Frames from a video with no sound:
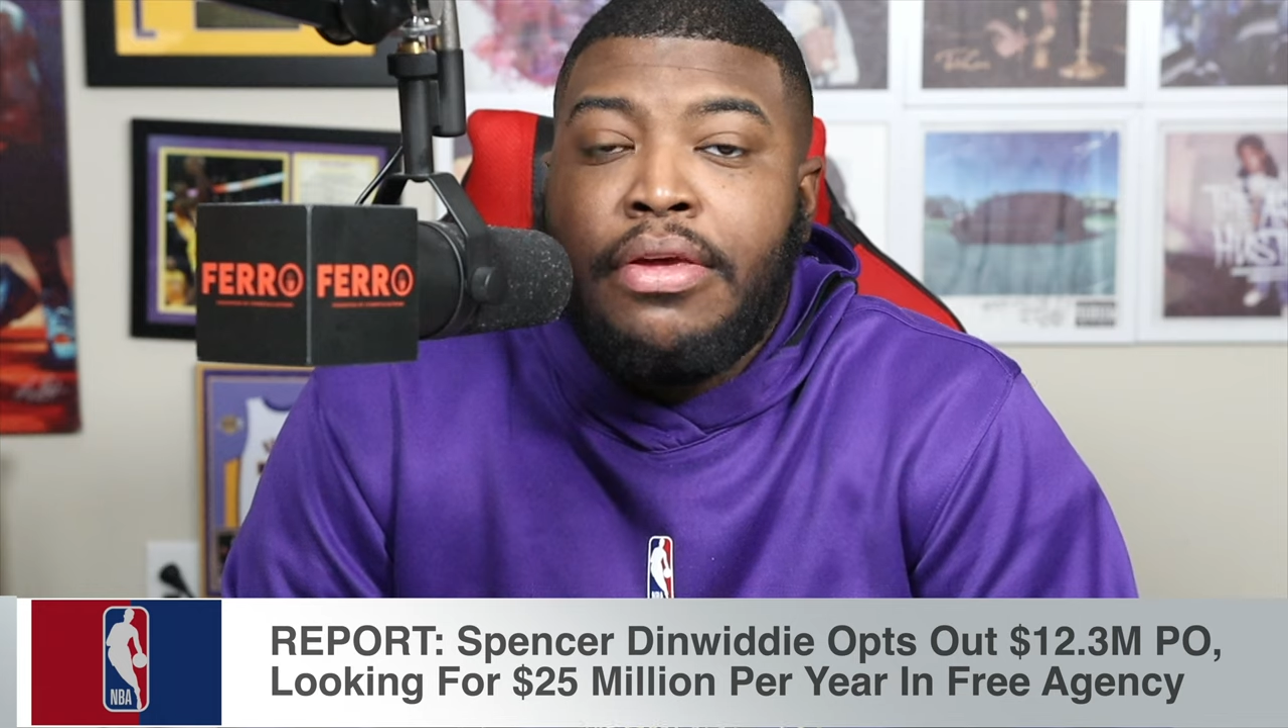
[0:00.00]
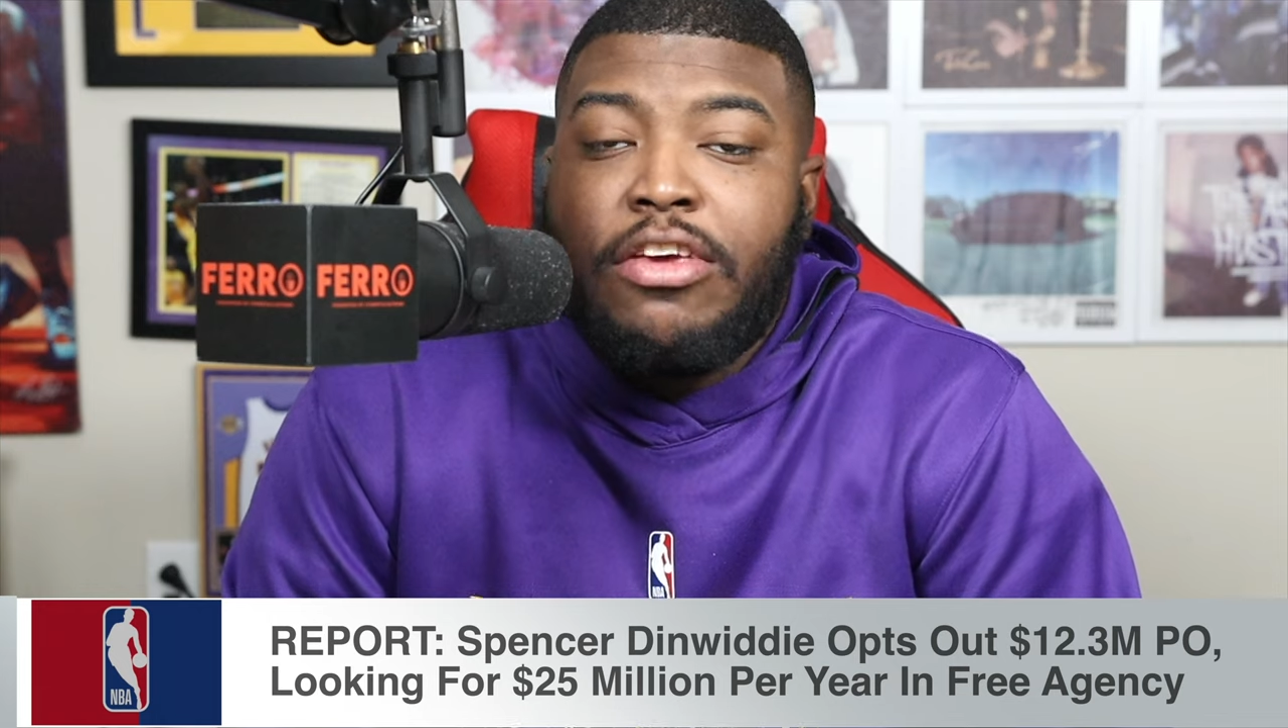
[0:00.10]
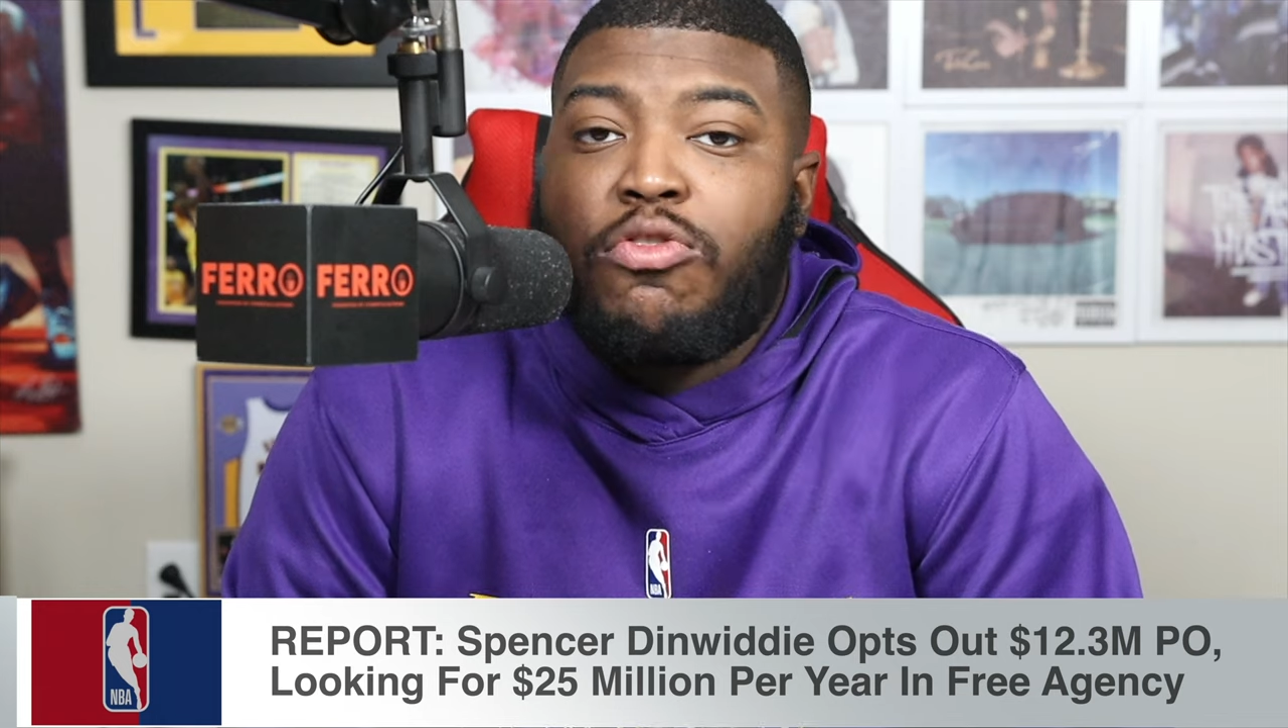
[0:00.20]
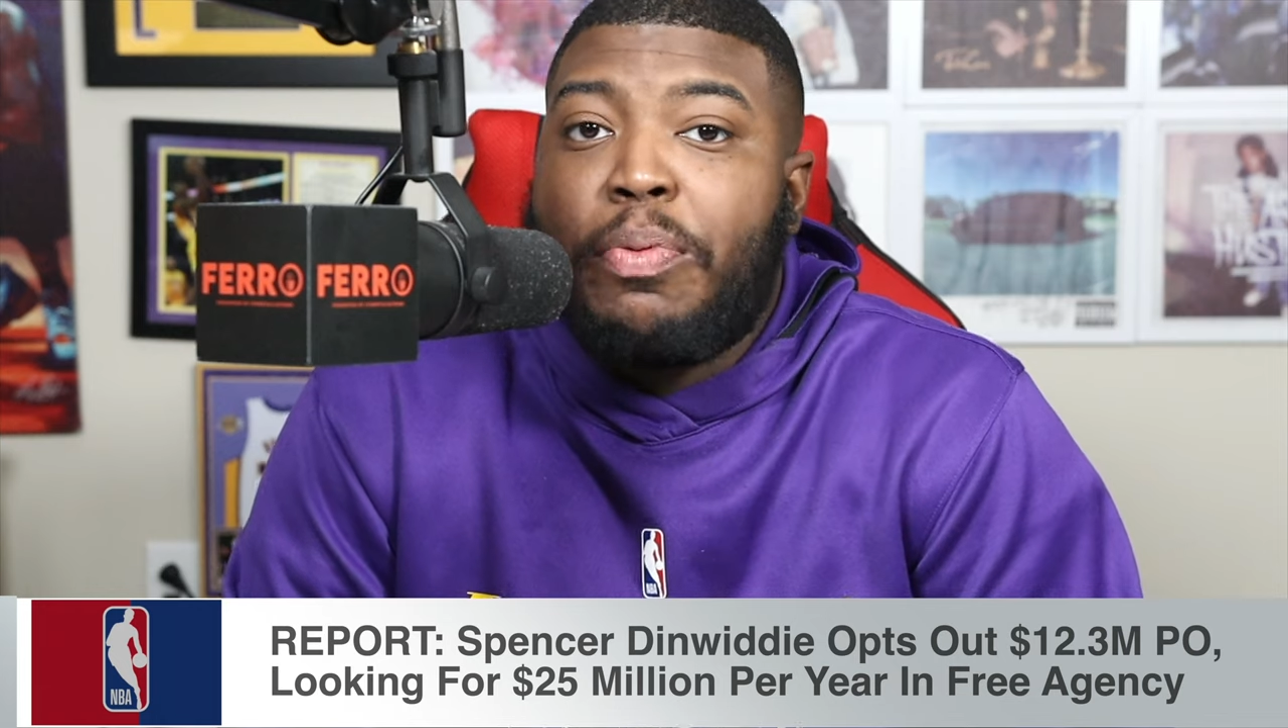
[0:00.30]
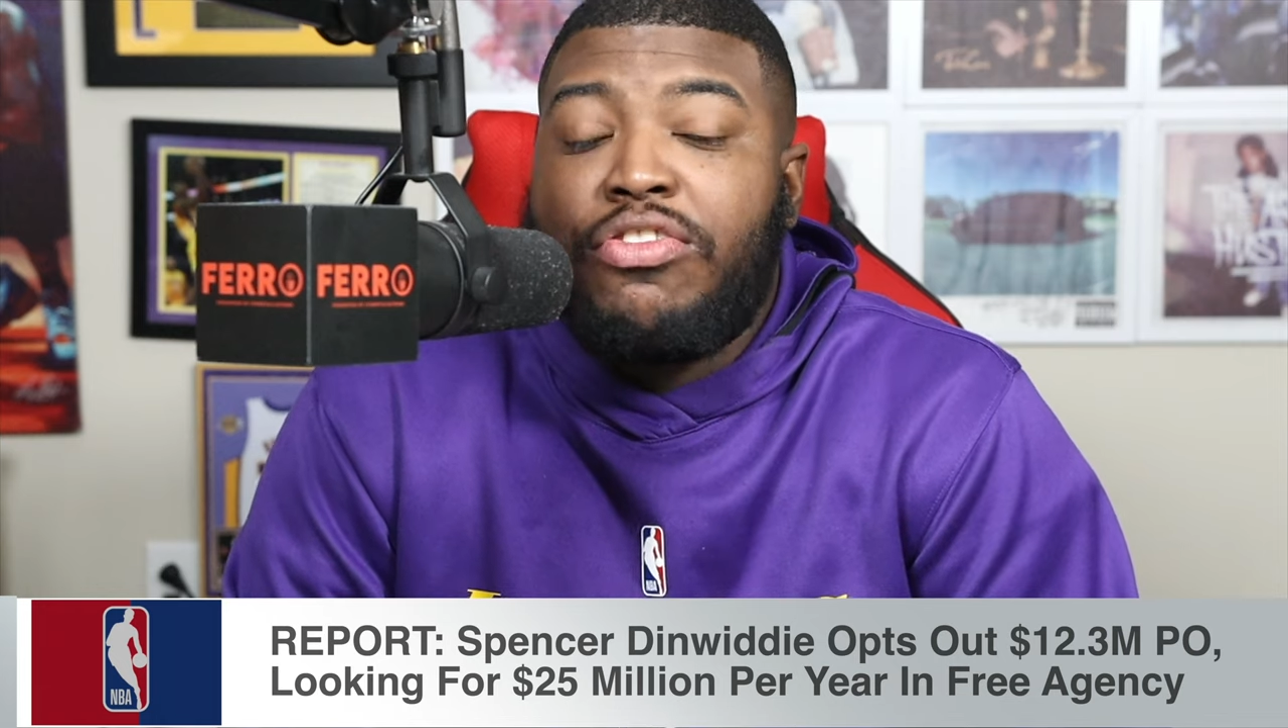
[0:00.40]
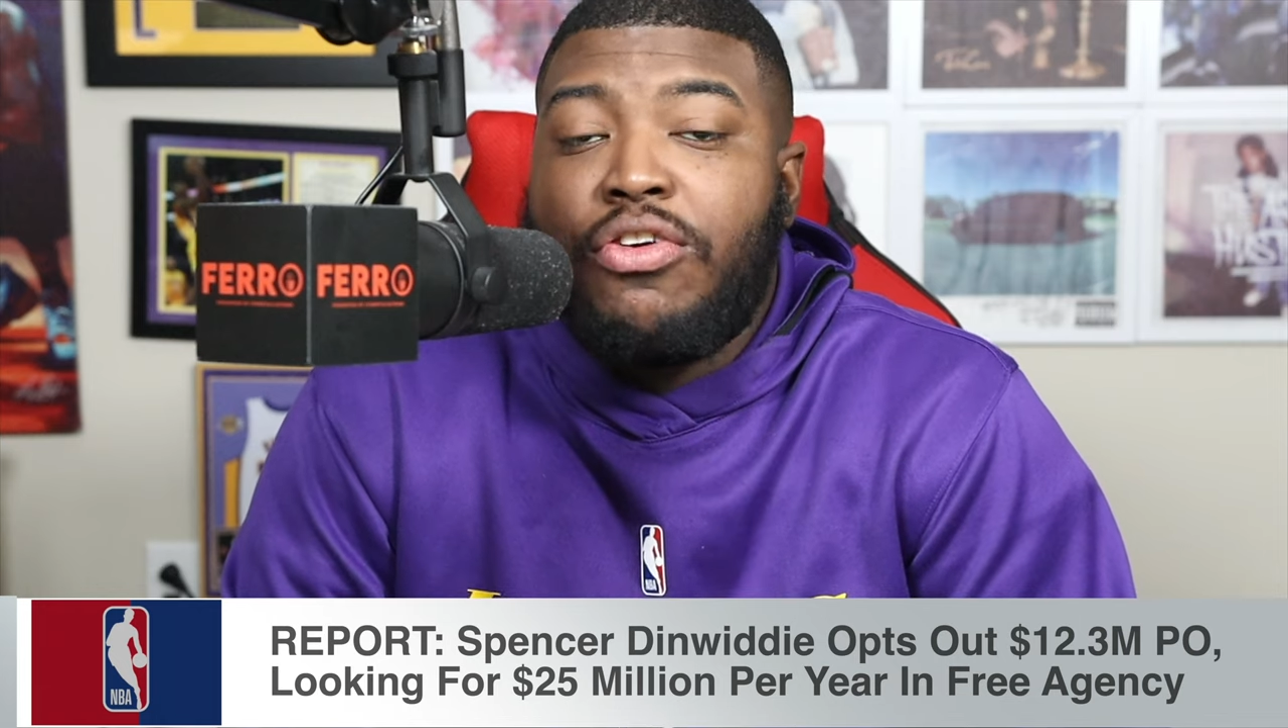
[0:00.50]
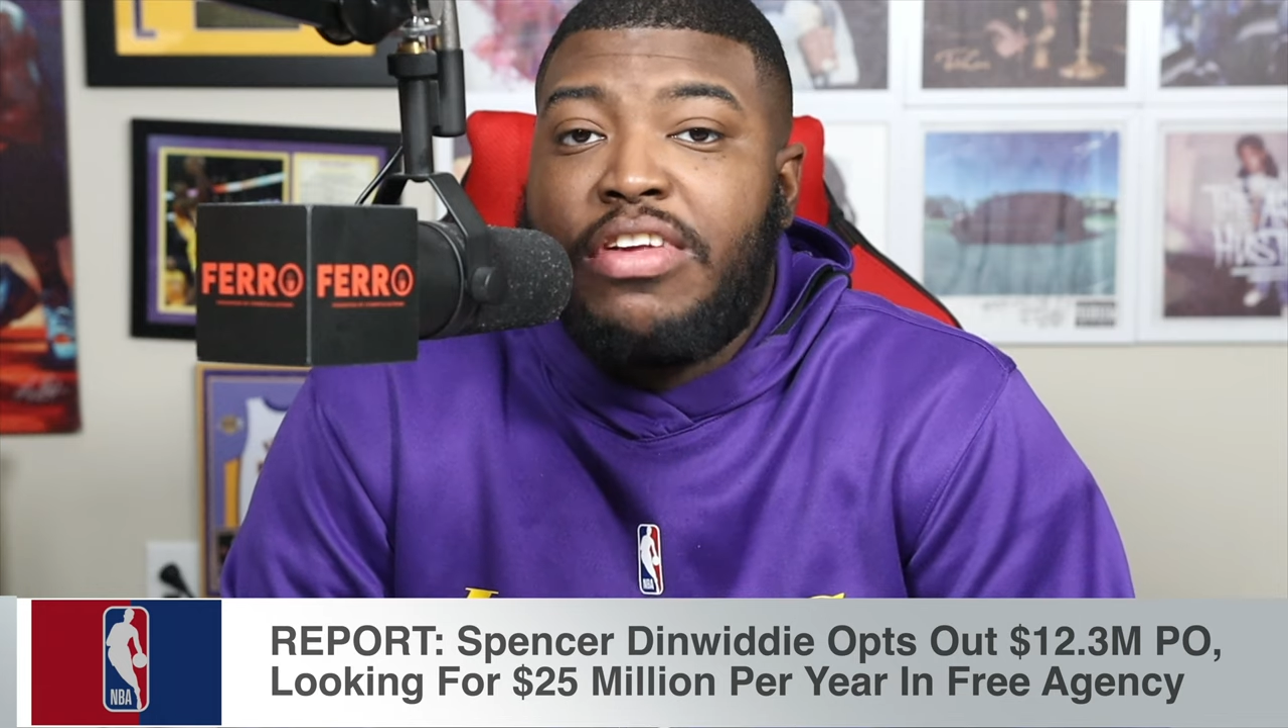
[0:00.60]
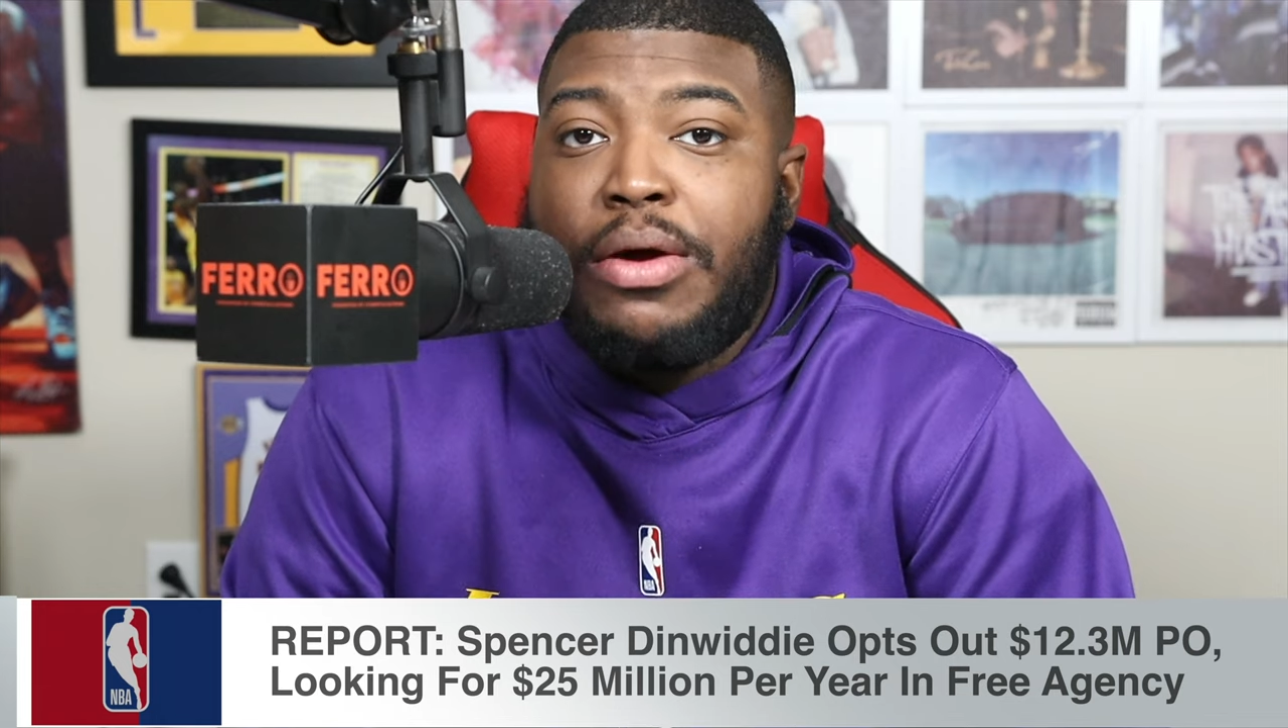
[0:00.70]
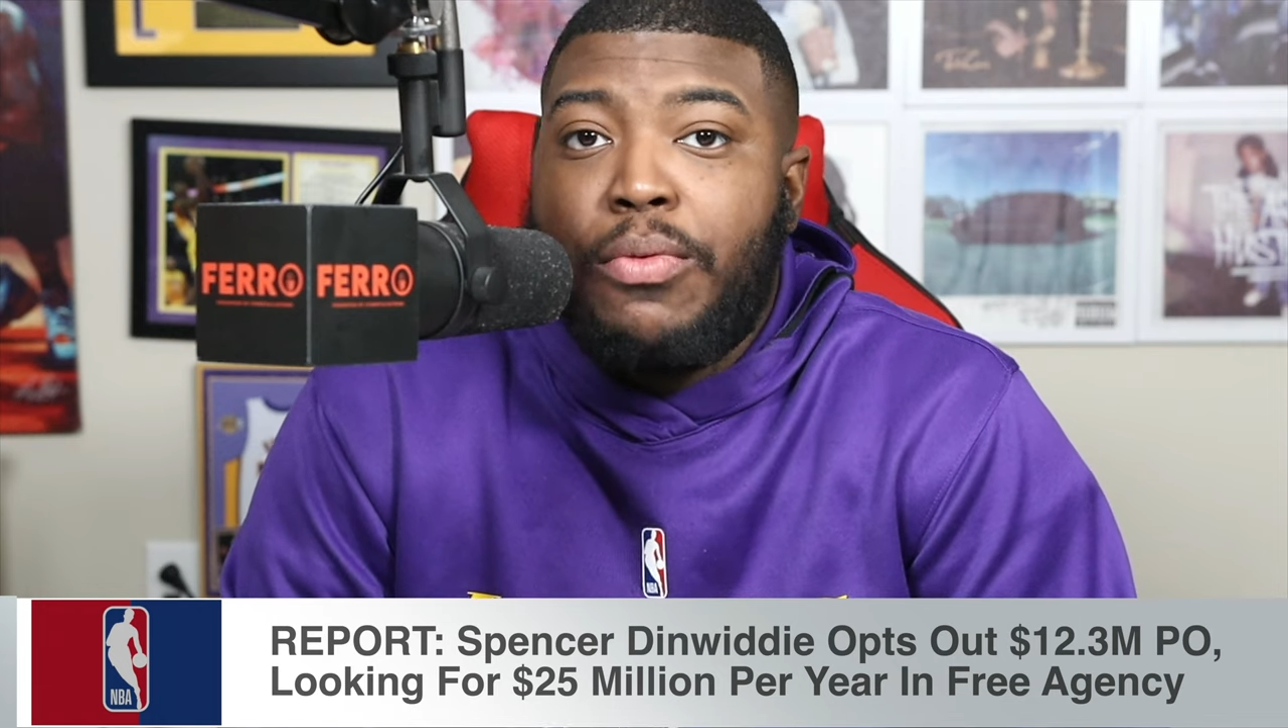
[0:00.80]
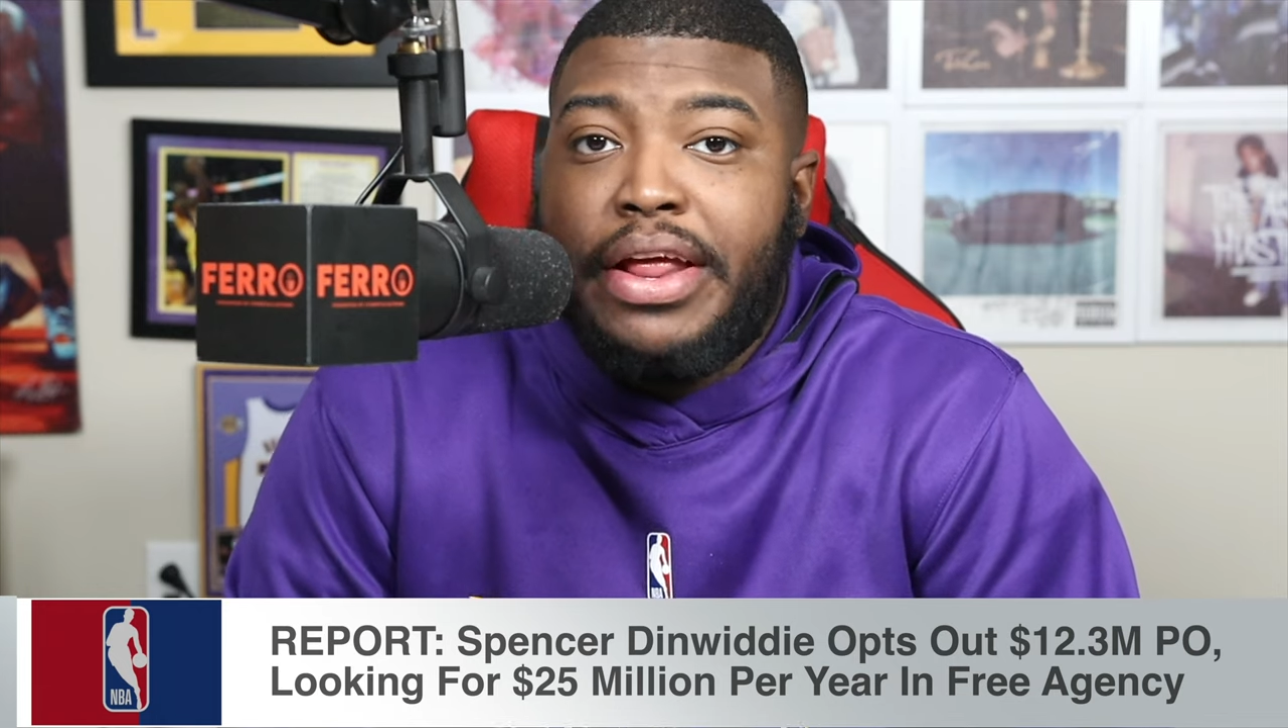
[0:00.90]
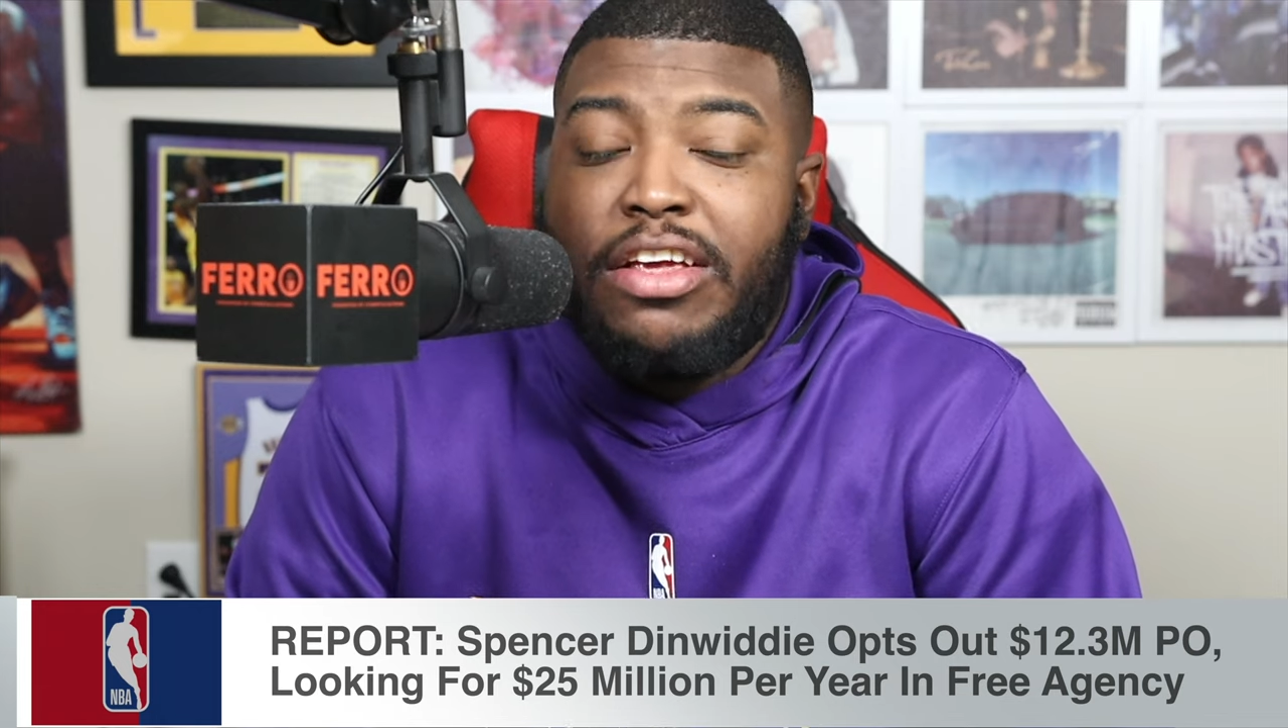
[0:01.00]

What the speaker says: is Spencer Dinwiddie.